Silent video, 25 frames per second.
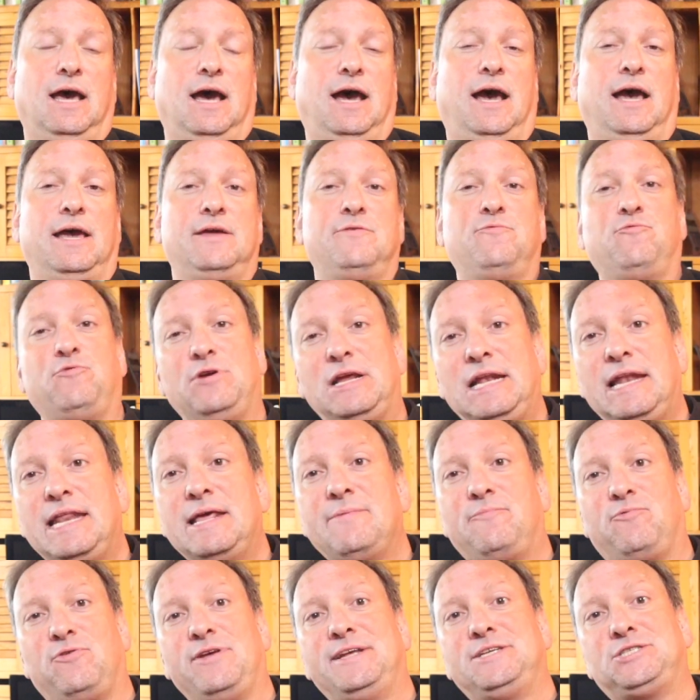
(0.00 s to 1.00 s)
I
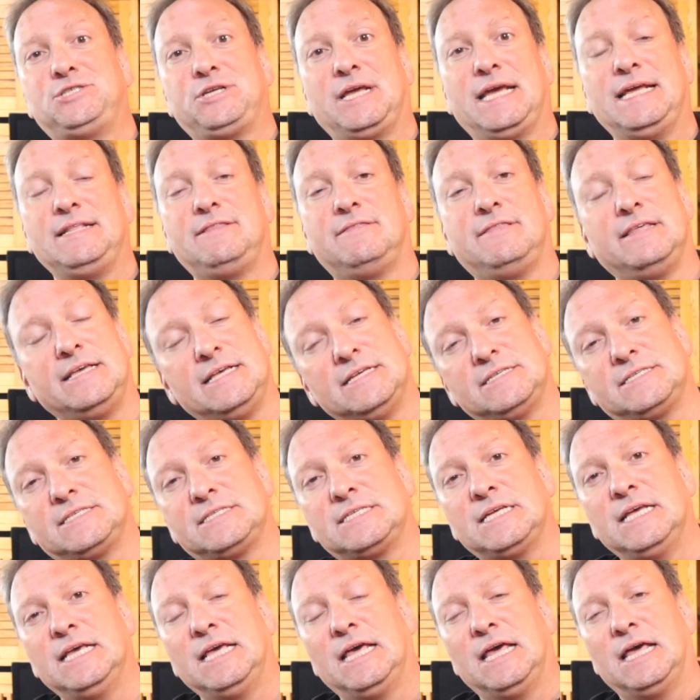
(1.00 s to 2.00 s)
really appreciate
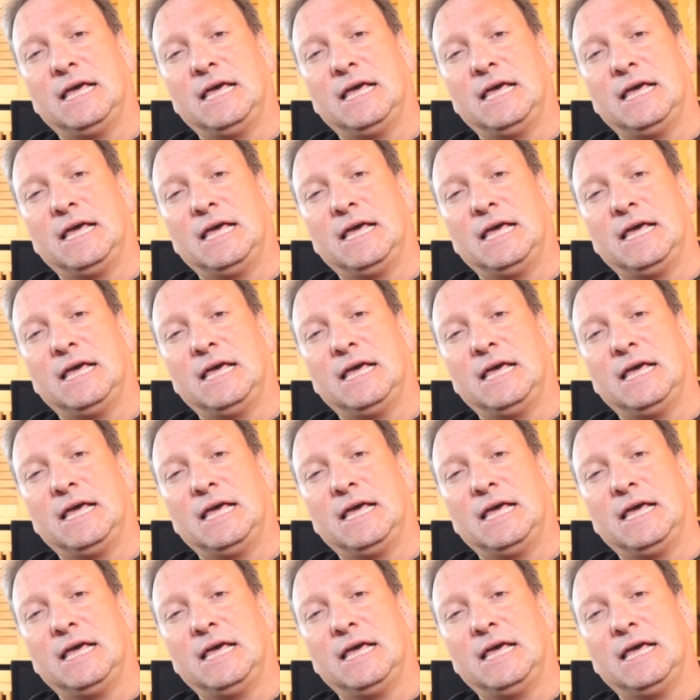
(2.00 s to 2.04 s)
this